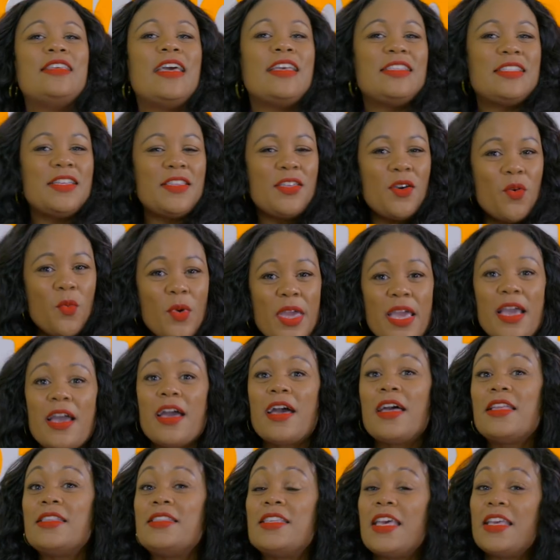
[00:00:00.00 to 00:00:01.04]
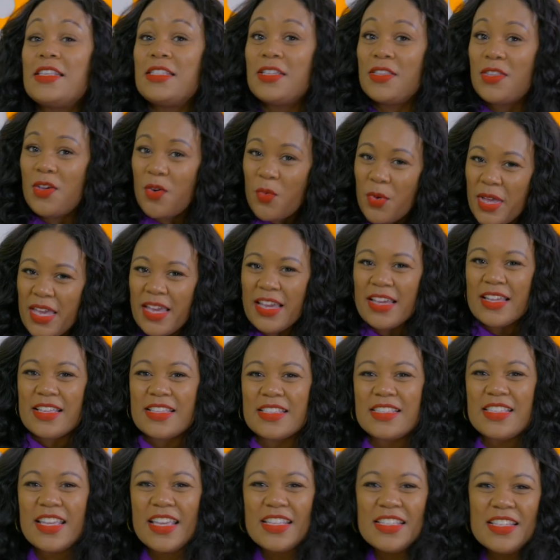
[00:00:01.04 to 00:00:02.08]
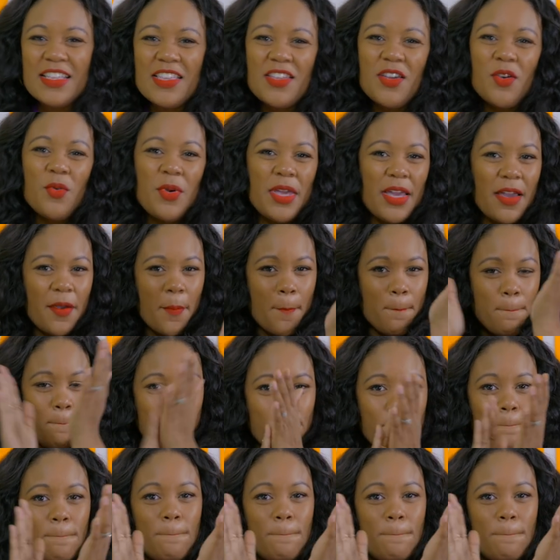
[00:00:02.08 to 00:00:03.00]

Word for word: days of the week, days of the week, days of the week.